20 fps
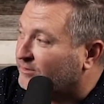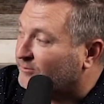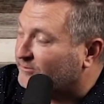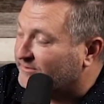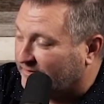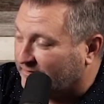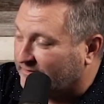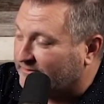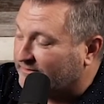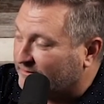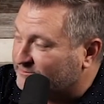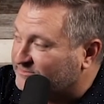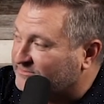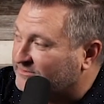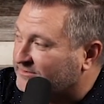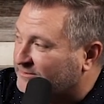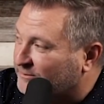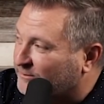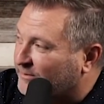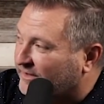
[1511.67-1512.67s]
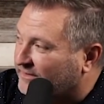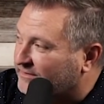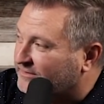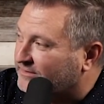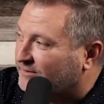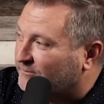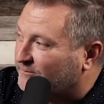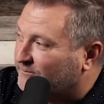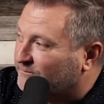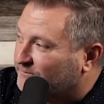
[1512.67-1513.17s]
up- Yeah, I'm still that the pack gum
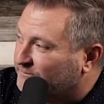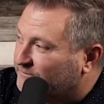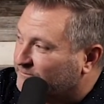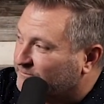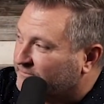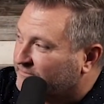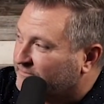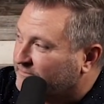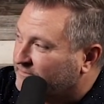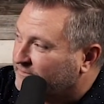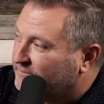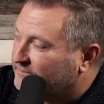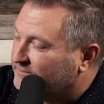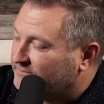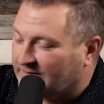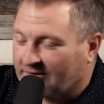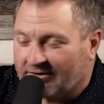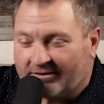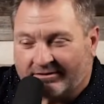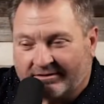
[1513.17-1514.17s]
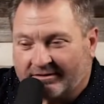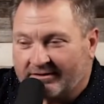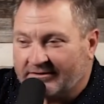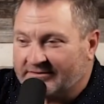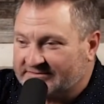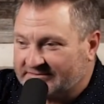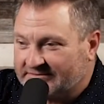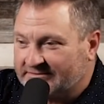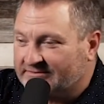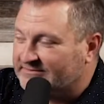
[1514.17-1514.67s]
is all like hard and No, no, no. right
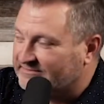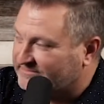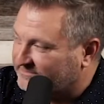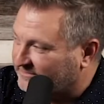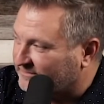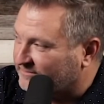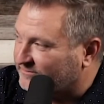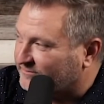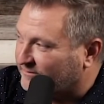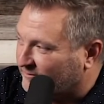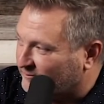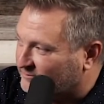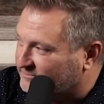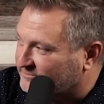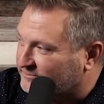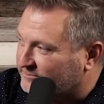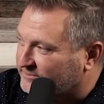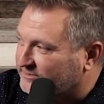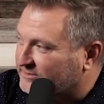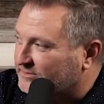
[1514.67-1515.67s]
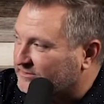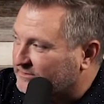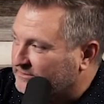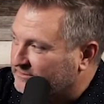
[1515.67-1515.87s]
It's still now. in the cellophane. We're still good.